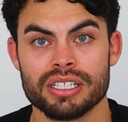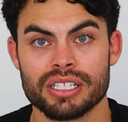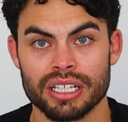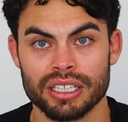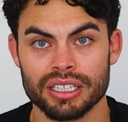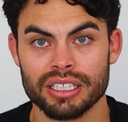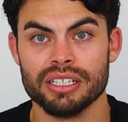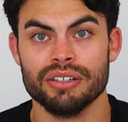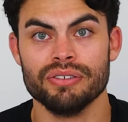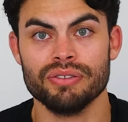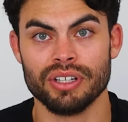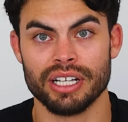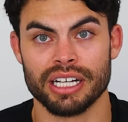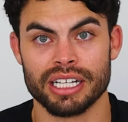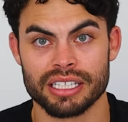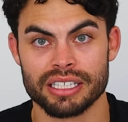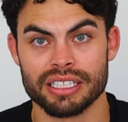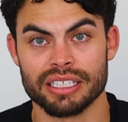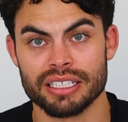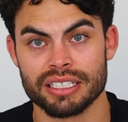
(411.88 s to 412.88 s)
to live
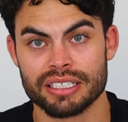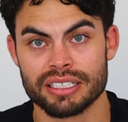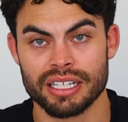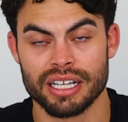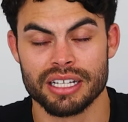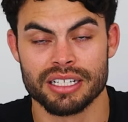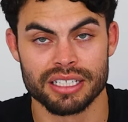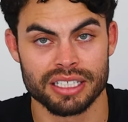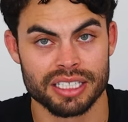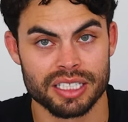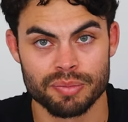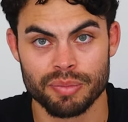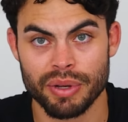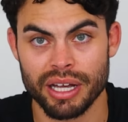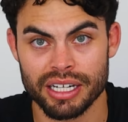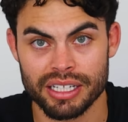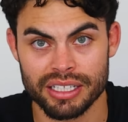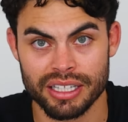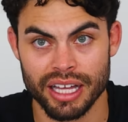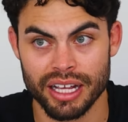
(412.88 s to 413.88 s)
like this and
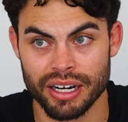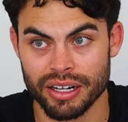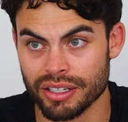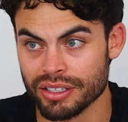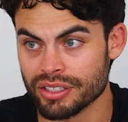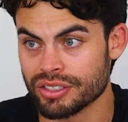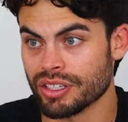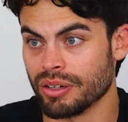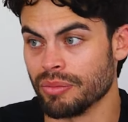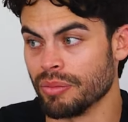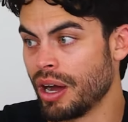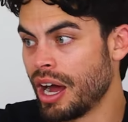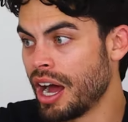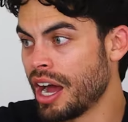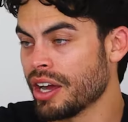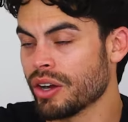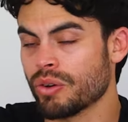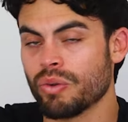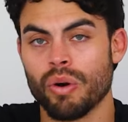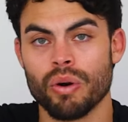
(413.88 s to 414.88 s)
expect that some
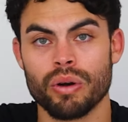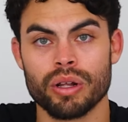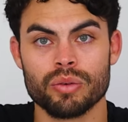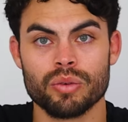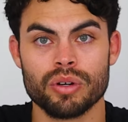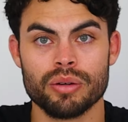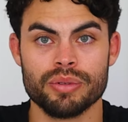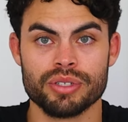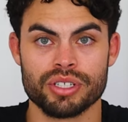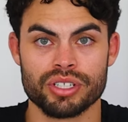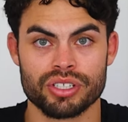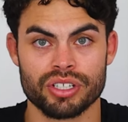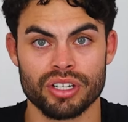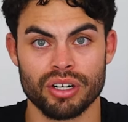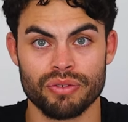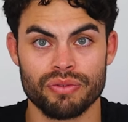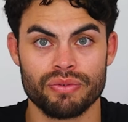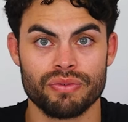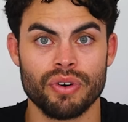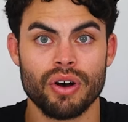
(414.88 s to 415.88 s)
high quality woman is just
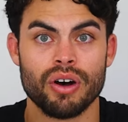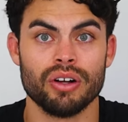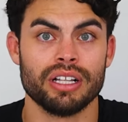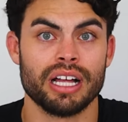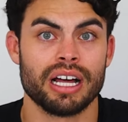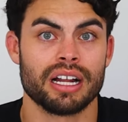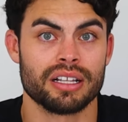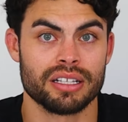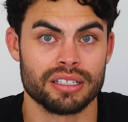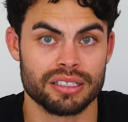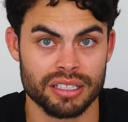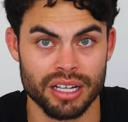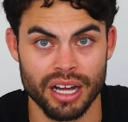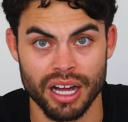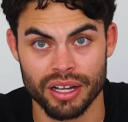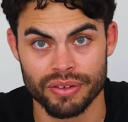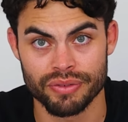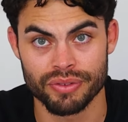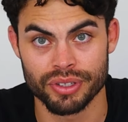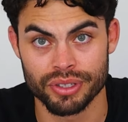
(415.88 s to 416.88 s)
gonna fall out of the
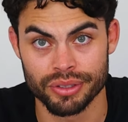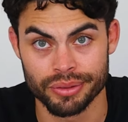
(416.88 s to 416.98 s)
sky for